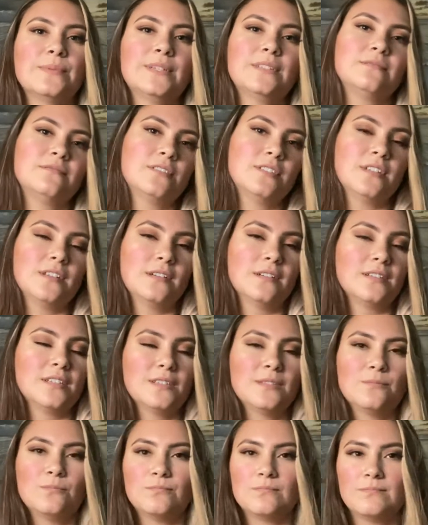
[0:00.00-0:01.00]
to
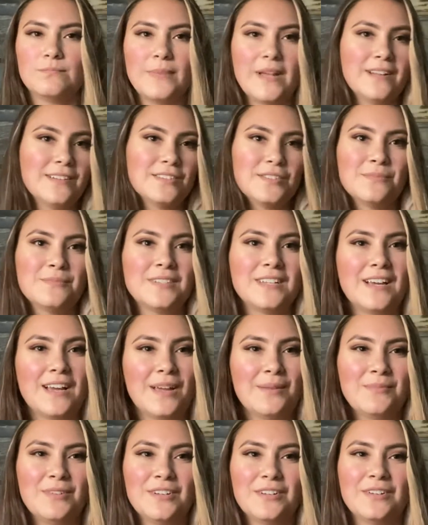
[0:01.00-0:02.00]
spend some time,
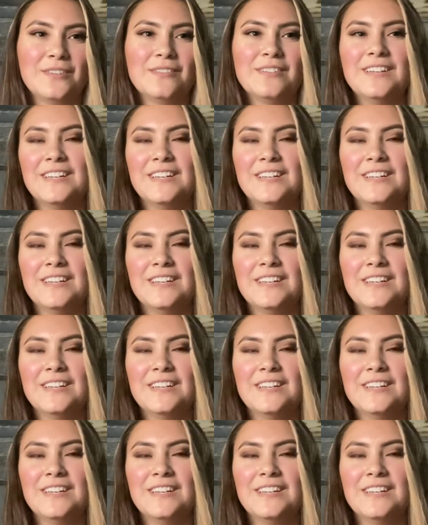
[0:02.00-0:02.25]
you know,